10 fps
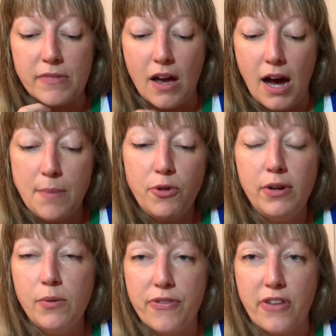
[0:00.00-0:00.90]
I'm
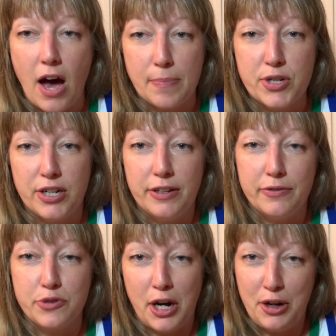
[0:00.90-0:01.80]
going with the option of
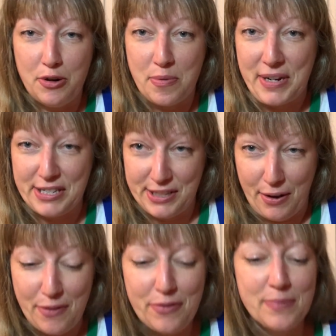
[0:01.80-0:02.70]
trying to do it
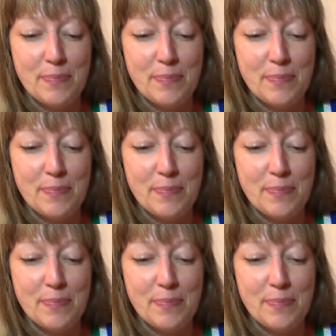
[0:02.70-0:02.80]
myself